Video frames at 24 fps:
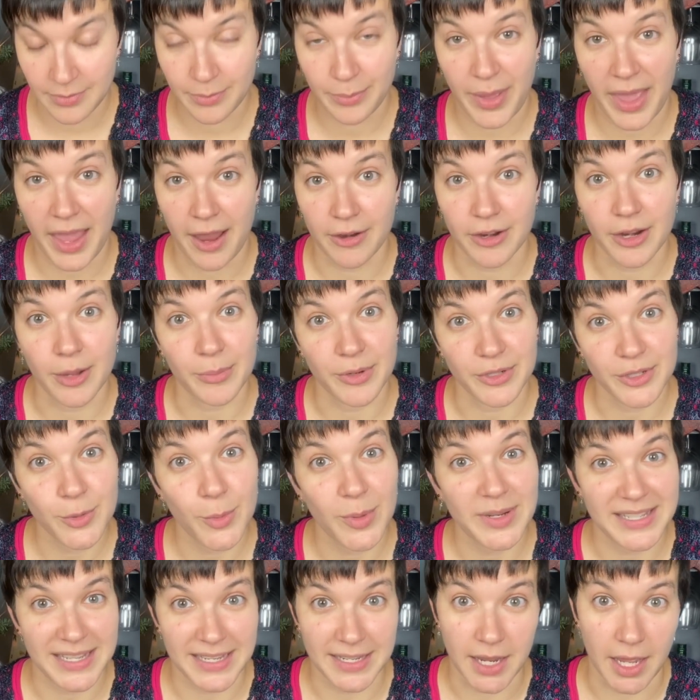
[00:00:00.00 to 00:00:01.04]
pair number
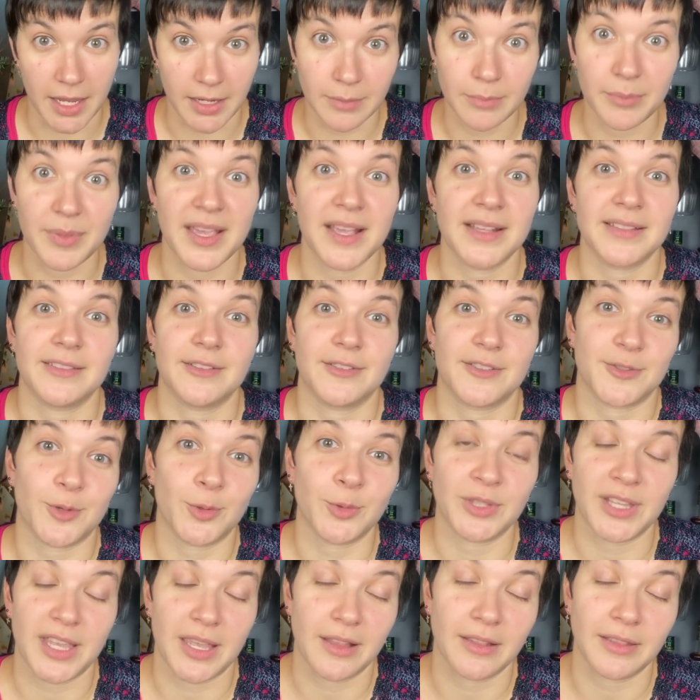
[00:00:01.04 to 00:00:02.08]
20 done because there's
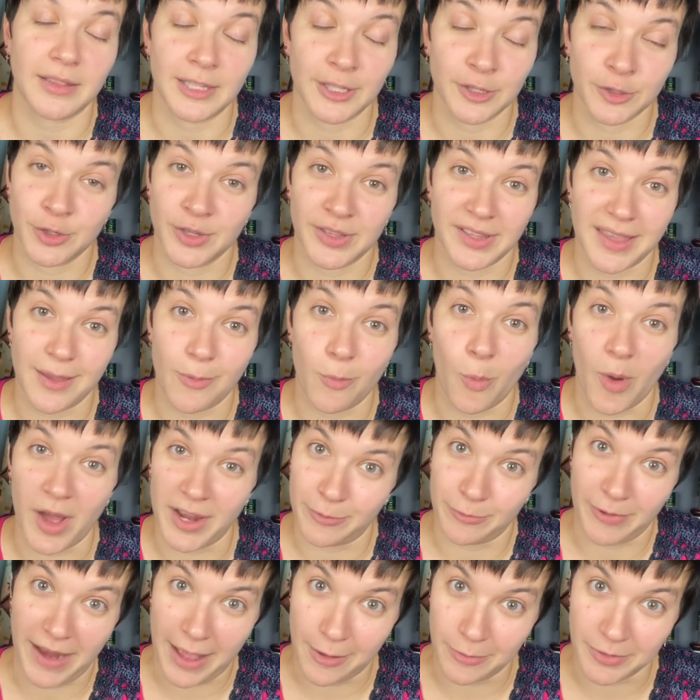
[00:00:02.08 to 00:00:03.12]
only literally
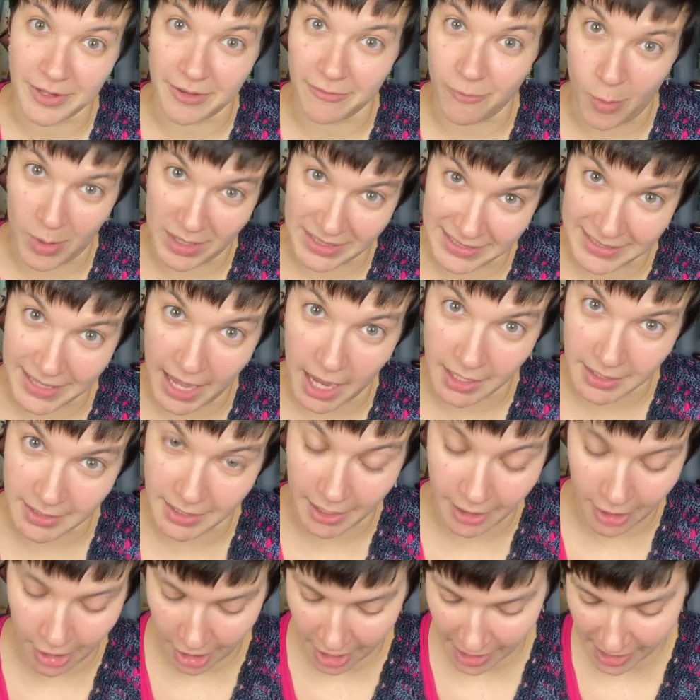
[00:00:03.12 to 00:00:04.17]
one round of one sock
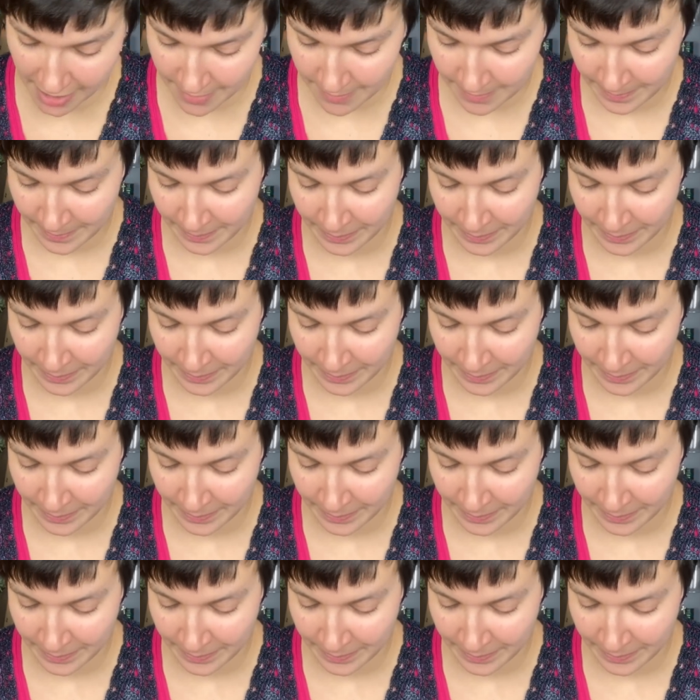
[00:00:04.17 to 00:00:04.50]
done on it.